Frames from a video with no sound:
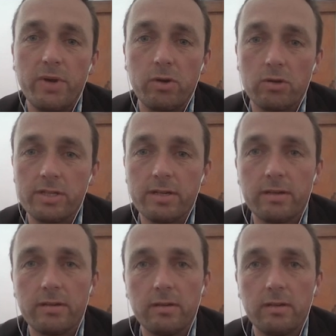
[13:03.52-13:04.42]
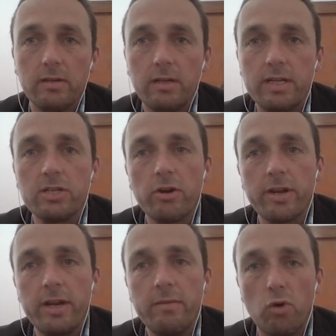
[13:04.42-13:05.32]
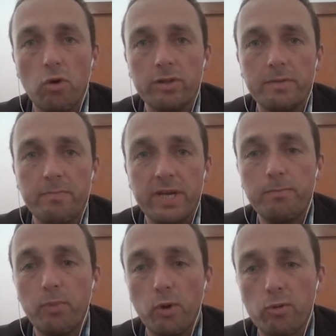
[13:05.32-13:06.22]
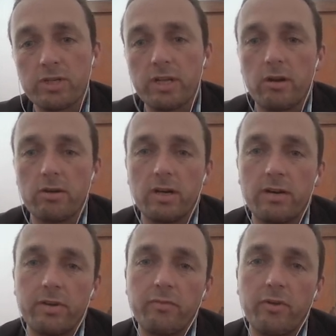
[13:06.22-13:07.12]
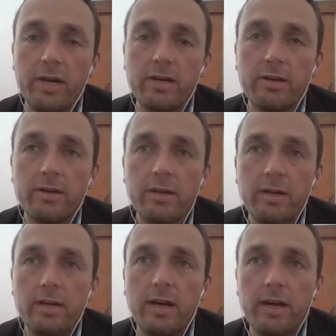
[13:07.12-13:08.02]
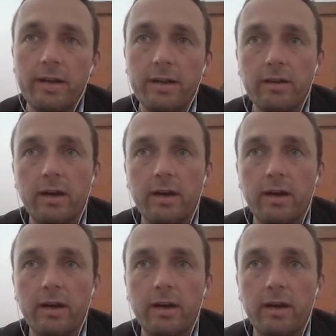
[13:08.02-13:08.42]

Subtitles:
because it's not anymore the big pores that are driving failure, and